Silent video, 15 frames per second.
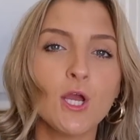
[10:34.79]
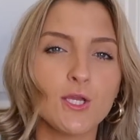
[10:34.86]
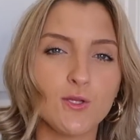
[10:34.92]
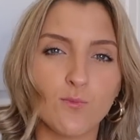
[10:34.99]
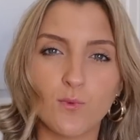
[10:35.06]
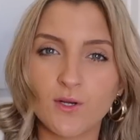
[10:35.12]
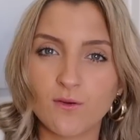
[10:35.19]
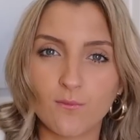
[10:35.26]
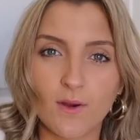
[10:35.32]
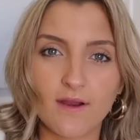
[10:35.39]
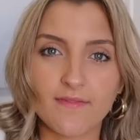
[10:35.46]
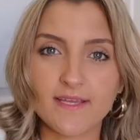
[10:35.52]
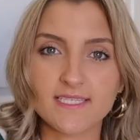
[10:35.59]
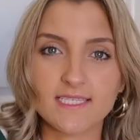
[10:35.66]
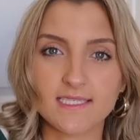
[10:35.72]
You wouldn't
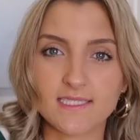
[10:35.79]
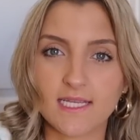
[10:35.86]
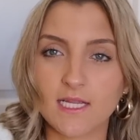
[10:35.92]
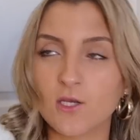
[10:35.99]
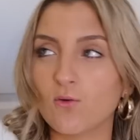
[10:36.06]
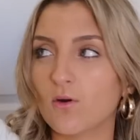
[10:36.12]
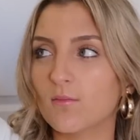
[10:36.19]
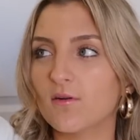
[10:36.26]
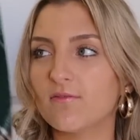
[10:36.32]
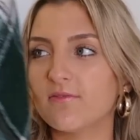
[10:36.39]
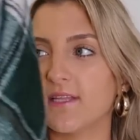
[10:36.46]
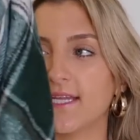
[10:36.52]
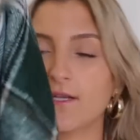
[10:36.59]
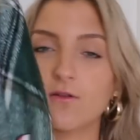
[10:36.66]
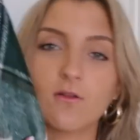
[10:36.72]
wear this as like a normal
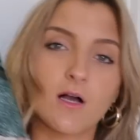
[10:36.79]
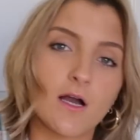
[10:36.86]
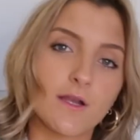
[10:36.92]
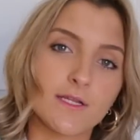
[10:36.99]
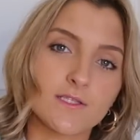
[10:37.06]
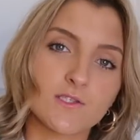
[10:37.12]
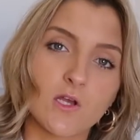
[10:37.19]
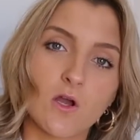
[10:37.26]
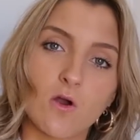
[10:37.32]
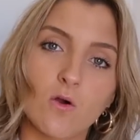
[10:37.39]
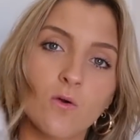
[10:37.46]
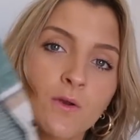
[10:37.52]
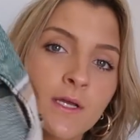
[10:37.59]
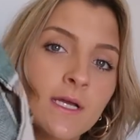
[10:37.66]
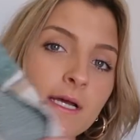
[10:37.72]
flannel on its
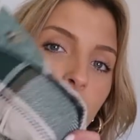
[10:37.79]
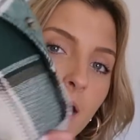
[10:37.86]
own.